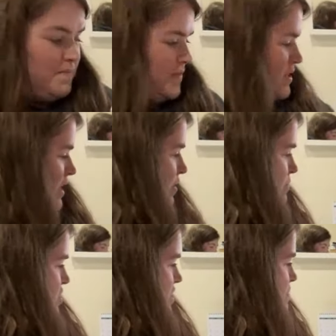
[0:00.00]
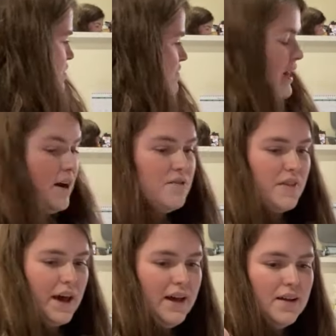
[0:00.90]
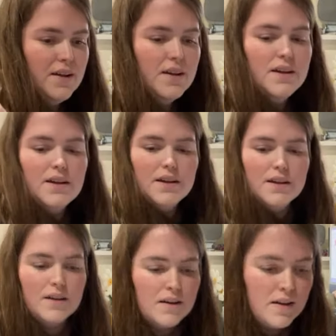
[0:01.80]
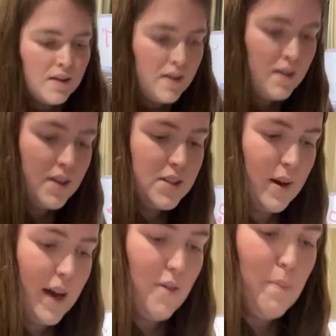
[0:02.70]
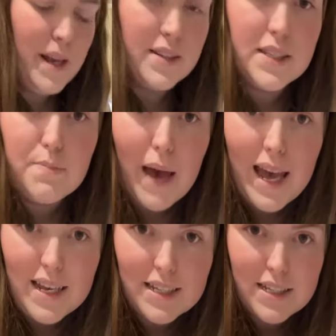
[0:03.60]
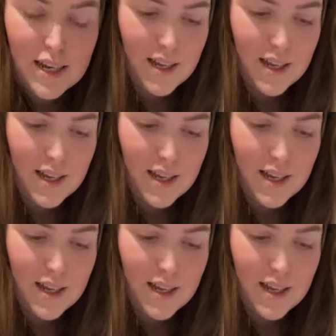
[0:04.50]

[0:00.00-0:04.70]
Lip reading: So I'm just going to move that over there so I have a bit of space.